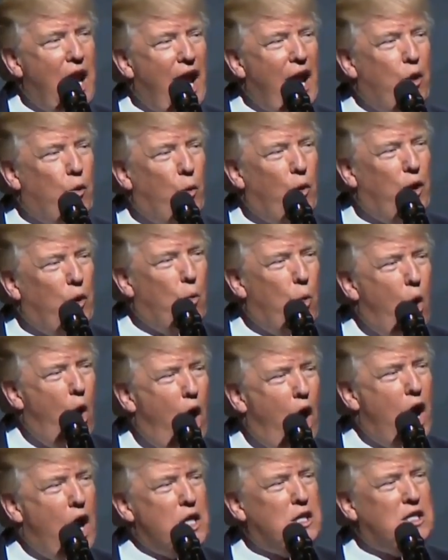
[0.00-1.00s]
and we
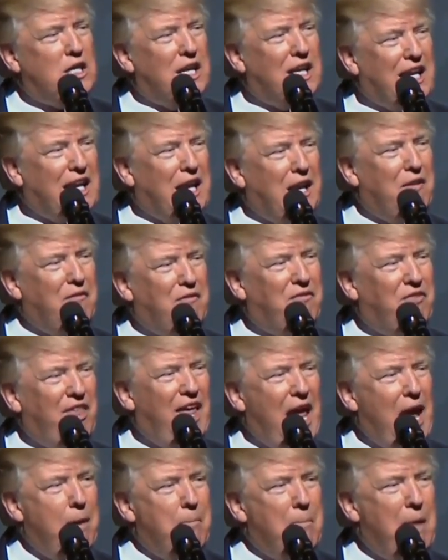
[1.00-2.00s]
want to give
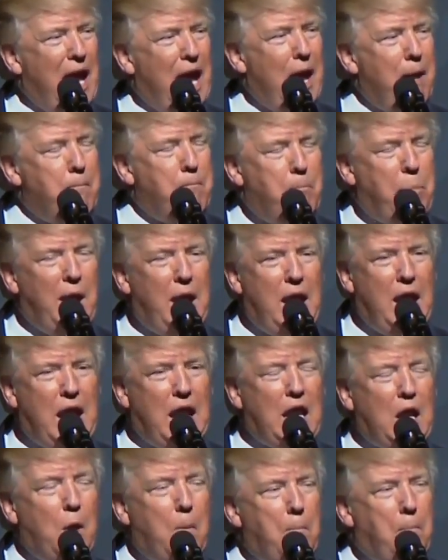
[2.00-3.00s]
them a
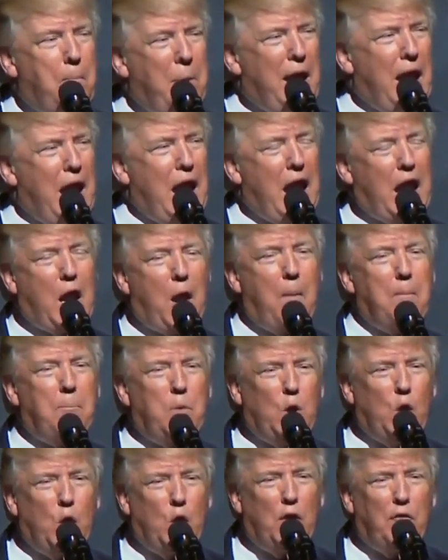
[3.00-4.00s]
big, big,
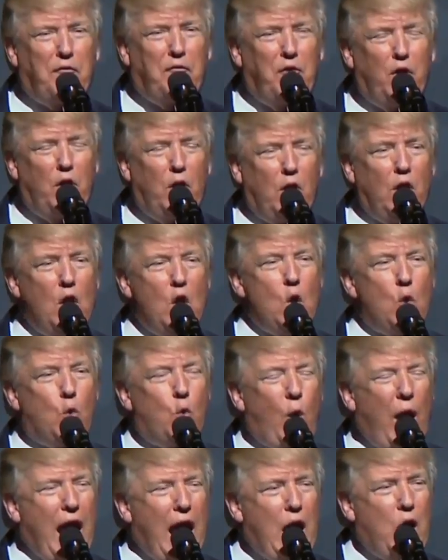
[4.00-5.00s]
beautiful
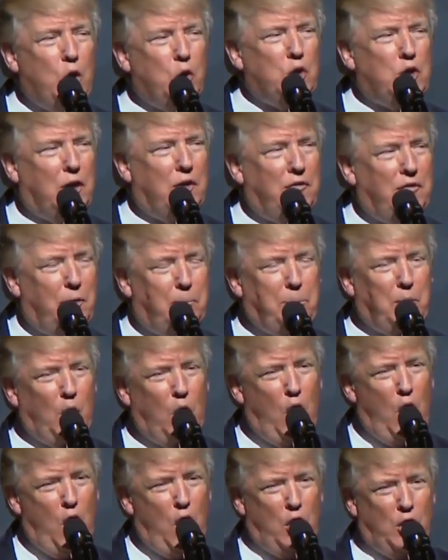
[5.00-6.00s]
round of
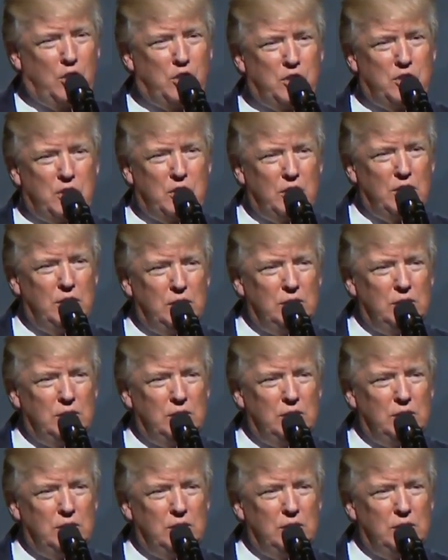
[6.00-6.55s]
applause.